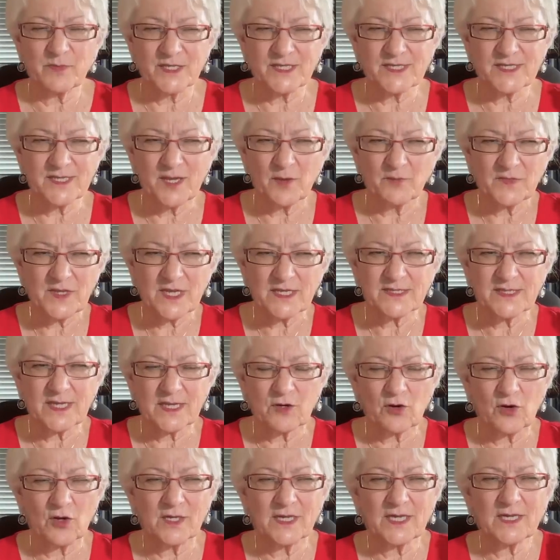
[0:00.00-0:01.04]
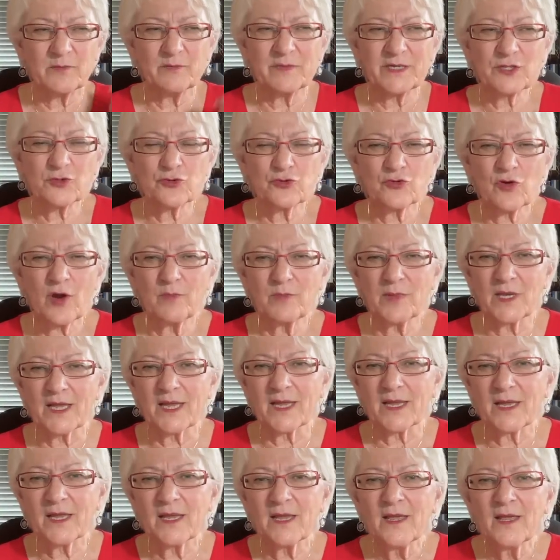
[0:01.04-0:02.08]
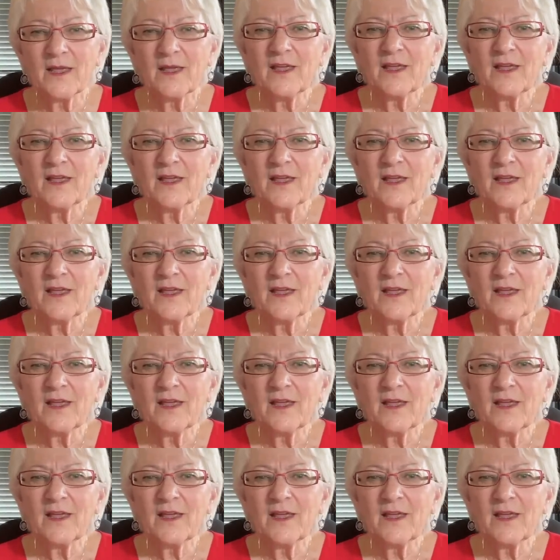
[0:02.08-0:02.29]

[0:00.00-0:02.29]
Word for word: but some things that are a little bit troubling